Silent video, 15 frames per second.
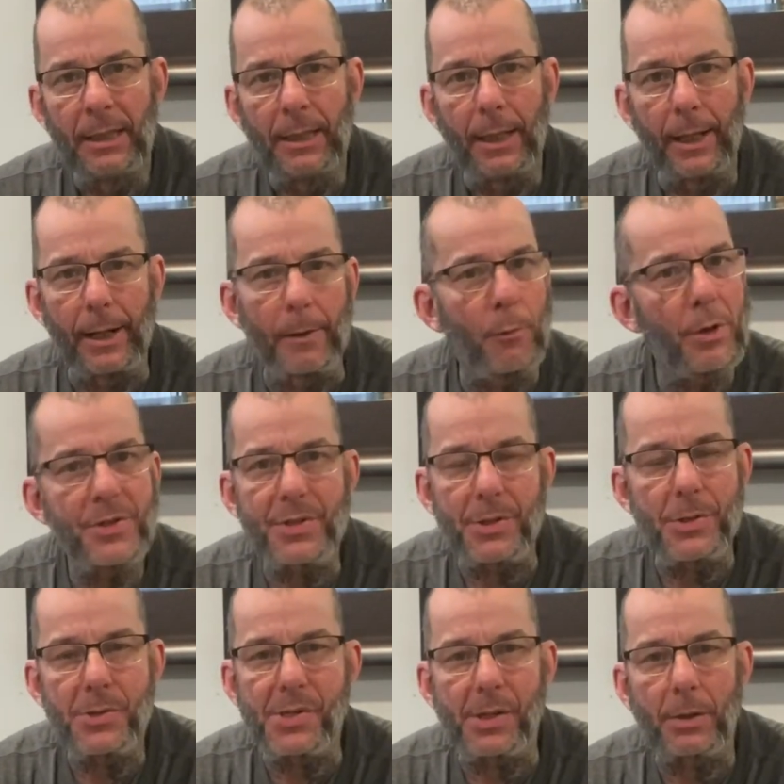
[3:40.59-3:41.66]
and I wasn't
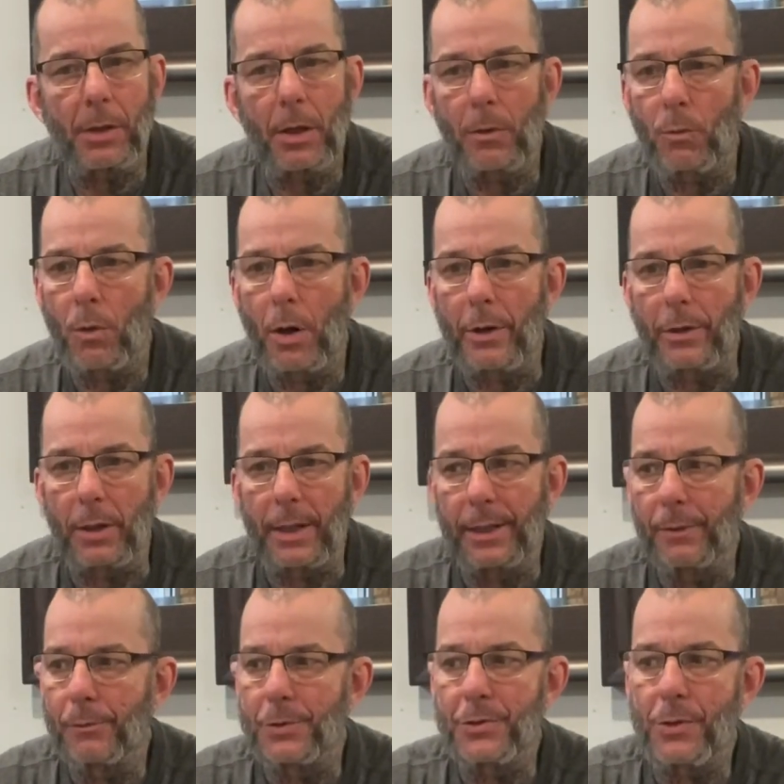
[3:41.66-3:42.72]
using a lot of water, like
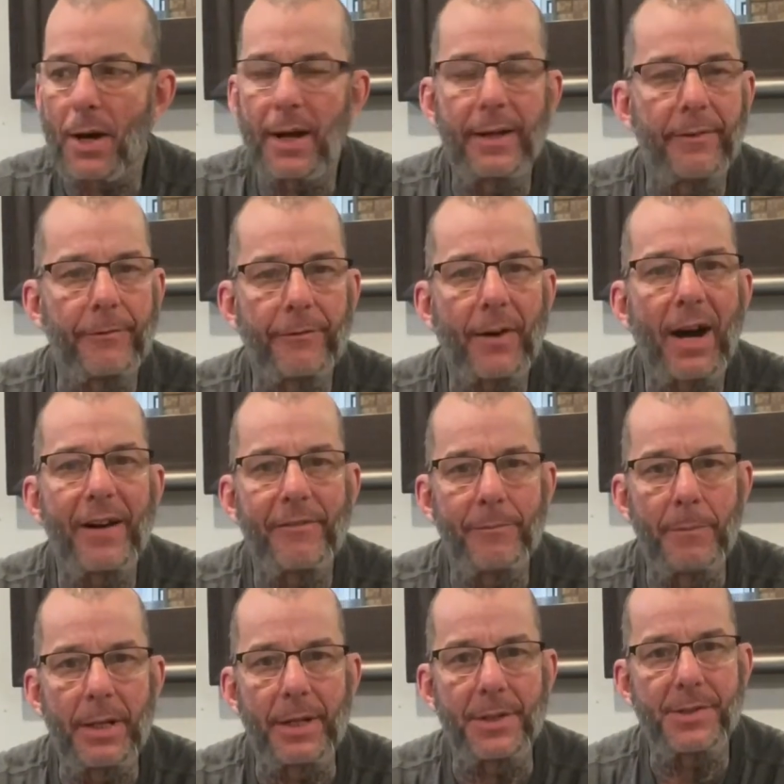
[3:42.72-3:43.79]
it would dry in 5
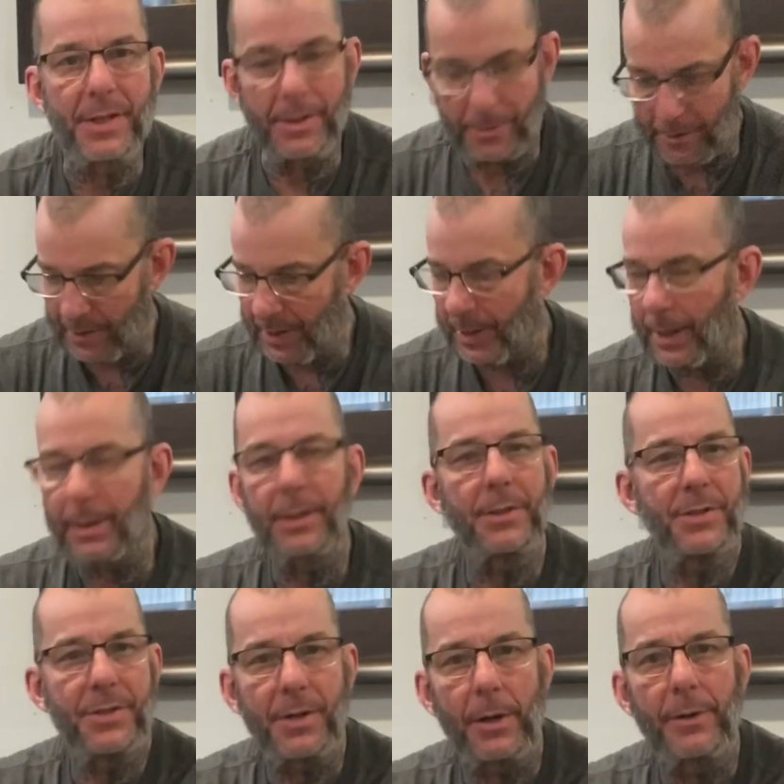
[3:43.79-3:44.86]
minutes, and then I could
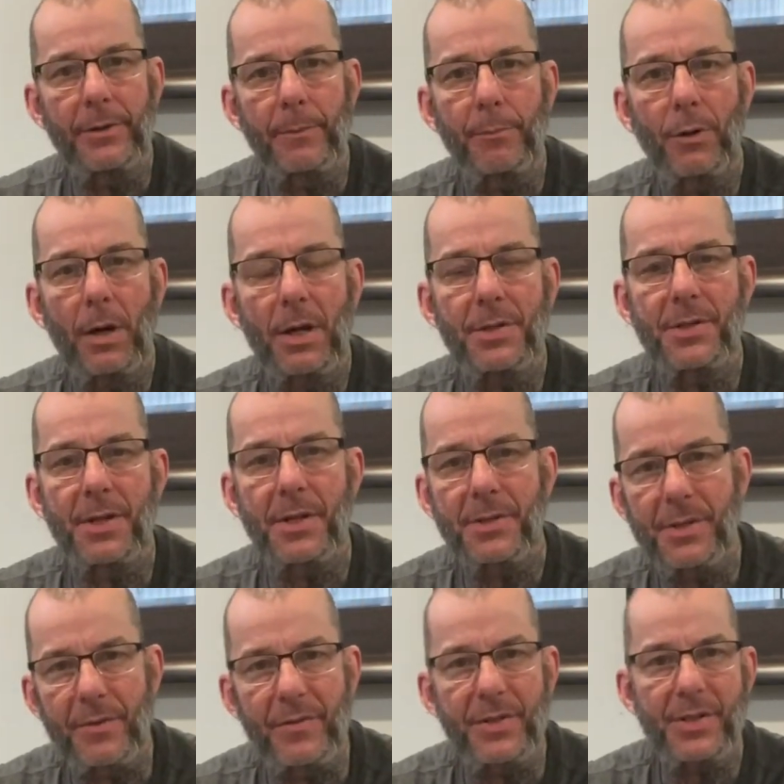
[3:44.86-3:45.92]
start the process
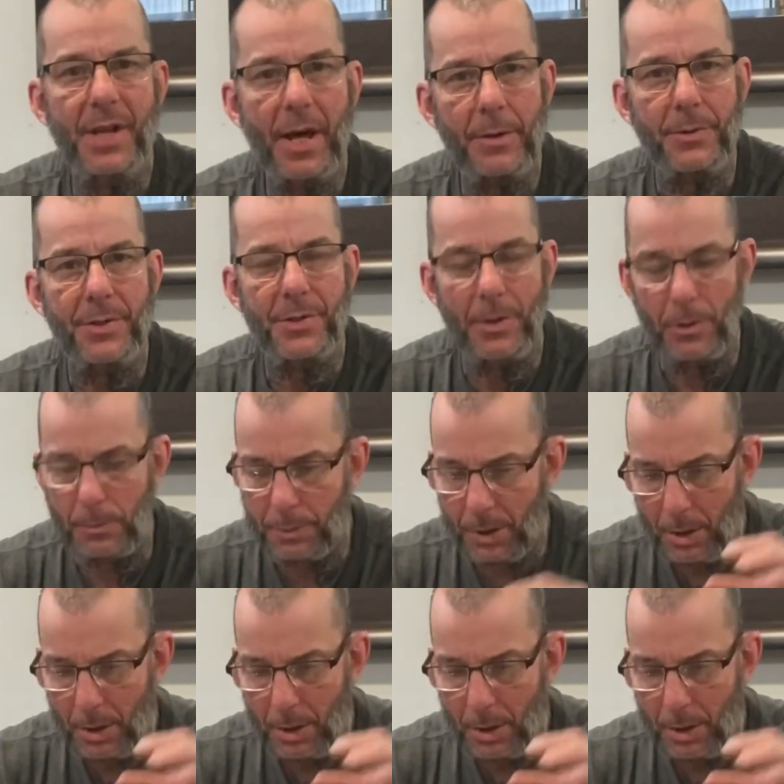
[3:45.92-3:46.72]
of the saddle soap